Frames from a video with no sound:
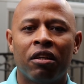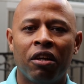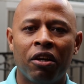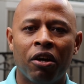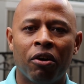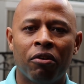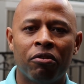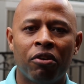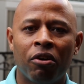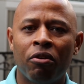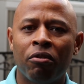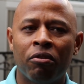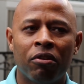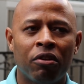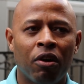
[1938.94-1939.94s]
You know,
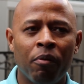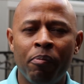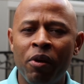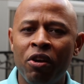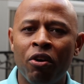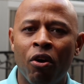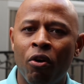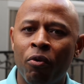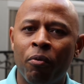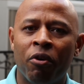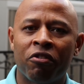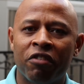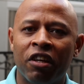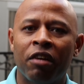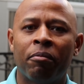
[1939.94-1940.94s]
don't don't be your own
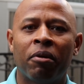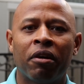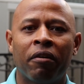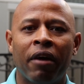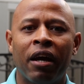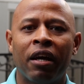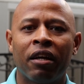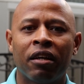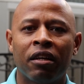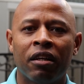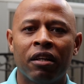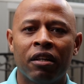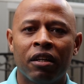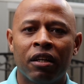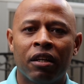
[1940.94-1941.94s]
worst enemy, right?
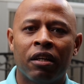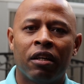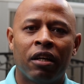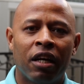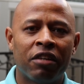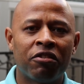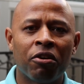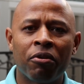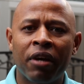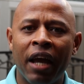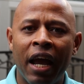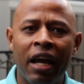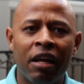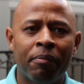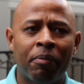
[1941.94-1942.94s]
It's
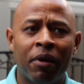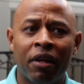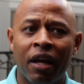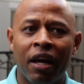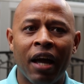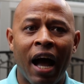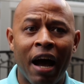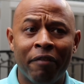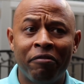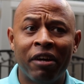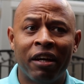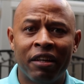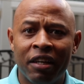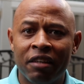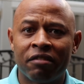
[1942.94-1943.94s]
okay to be like I've
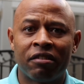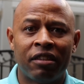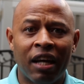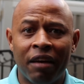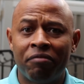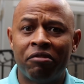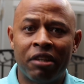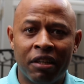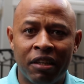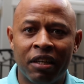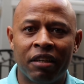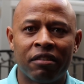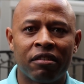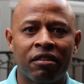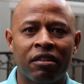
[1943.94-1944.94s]
done this and I did
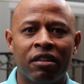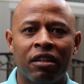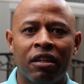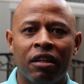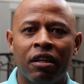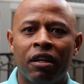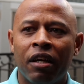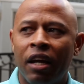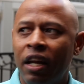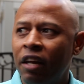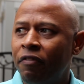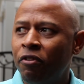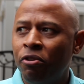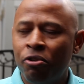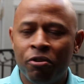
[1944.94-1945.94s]
this, and
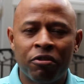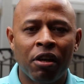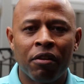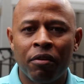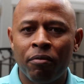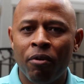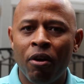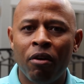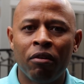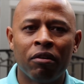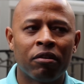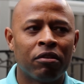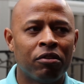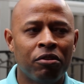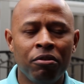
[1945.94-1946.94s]
if you do something
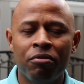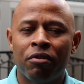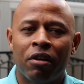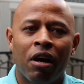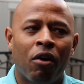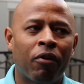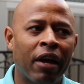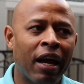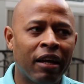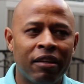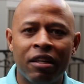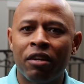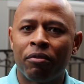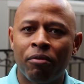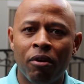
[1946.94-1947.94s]
wrong, dude. okay, I
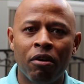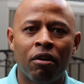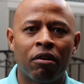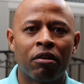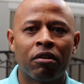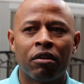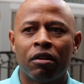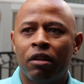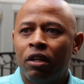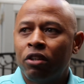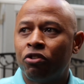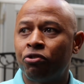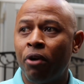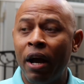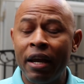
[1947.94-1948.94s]
did it wrong
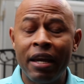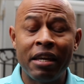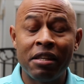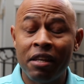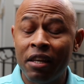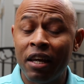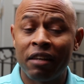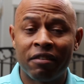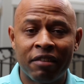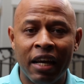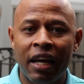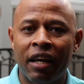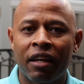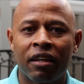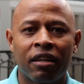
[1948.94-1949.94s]
try again the next
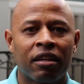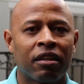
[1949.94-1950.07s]
day.